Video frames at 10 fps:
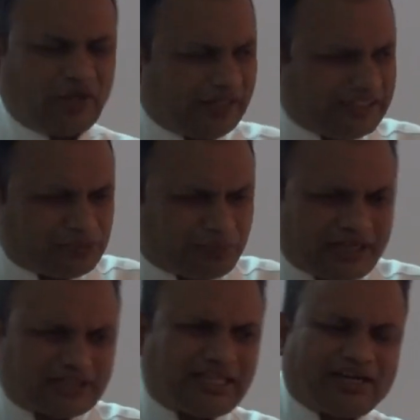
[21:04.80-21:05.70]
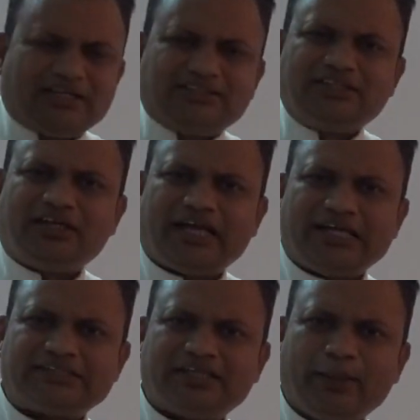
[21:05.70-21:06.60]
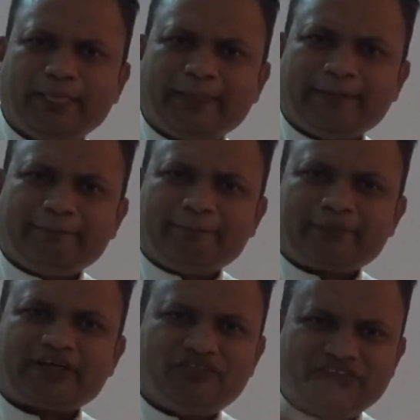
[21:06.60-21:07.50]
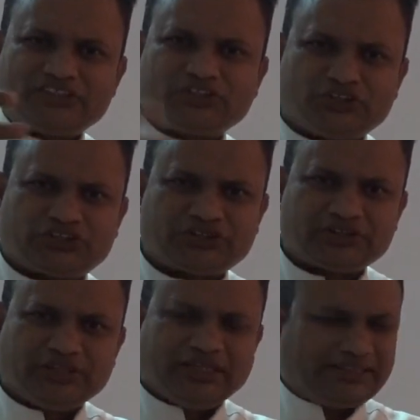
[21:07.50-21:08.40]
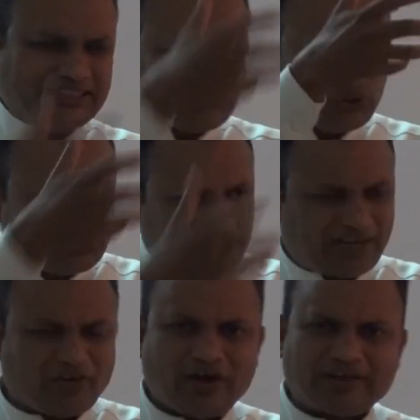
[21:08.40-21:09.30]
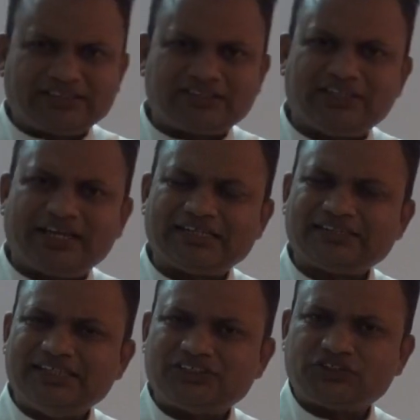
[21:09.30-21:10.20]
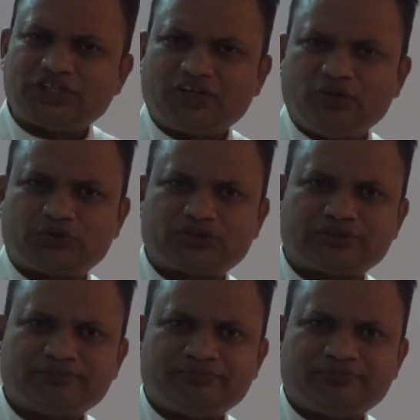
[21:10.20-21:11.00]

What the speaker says: all these products are considered as a comforts goods. These goods are not considered as a necessary goods.